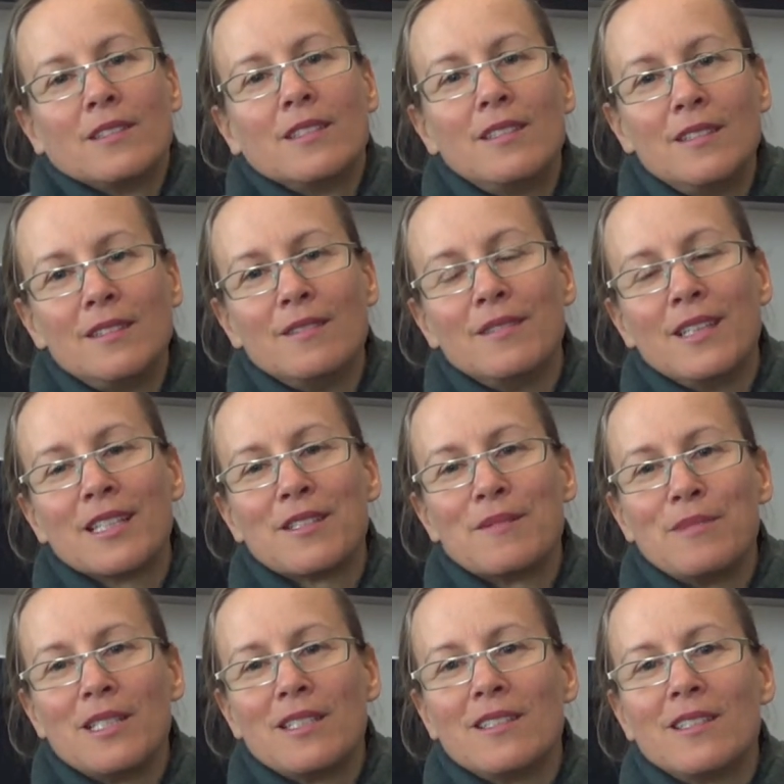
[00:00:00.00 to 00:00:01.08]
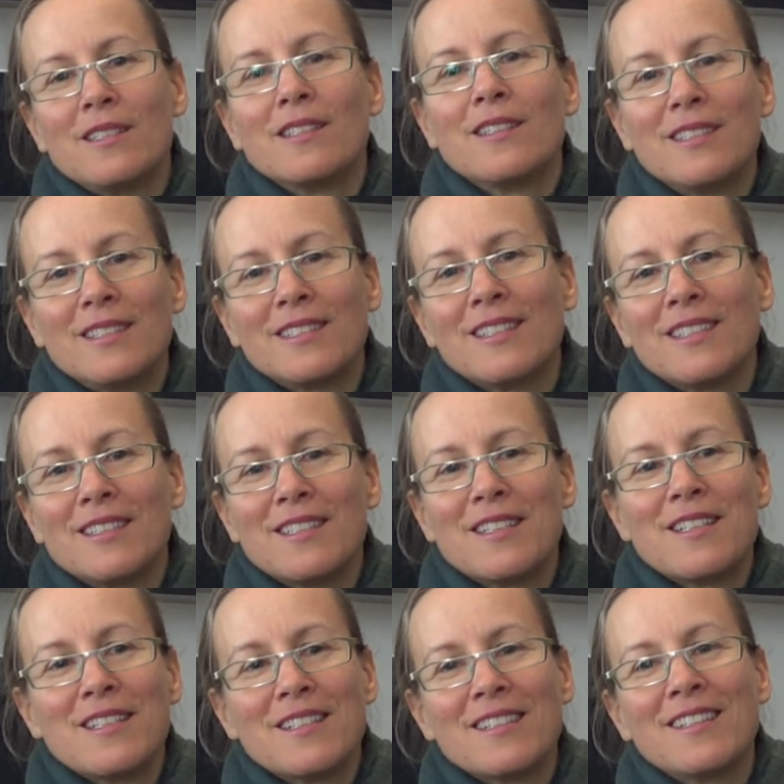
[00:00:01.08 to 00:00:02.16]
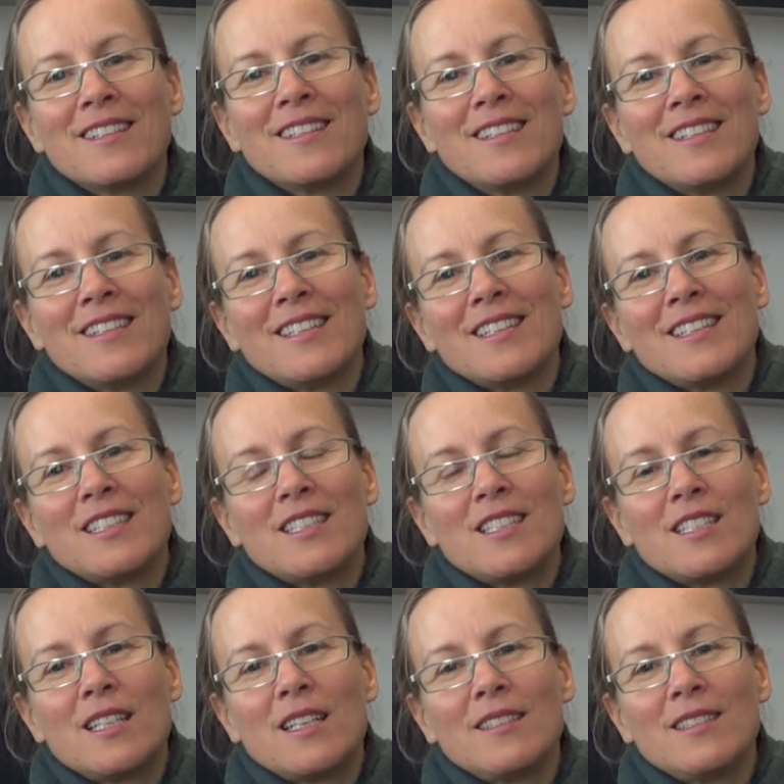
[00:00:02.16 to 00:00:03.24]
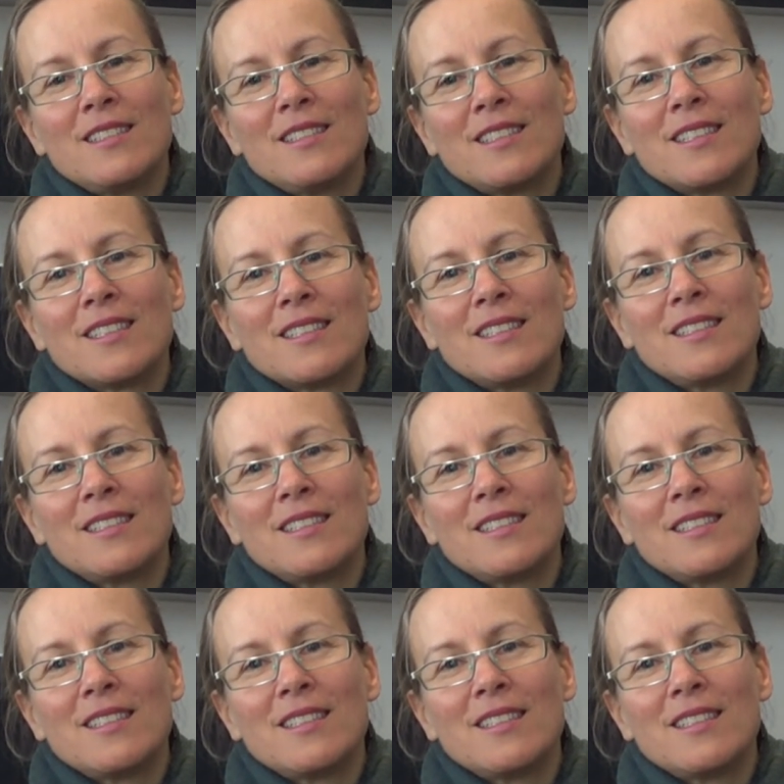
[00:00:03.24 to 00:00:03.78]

The exhibition designers, that's their challenge, I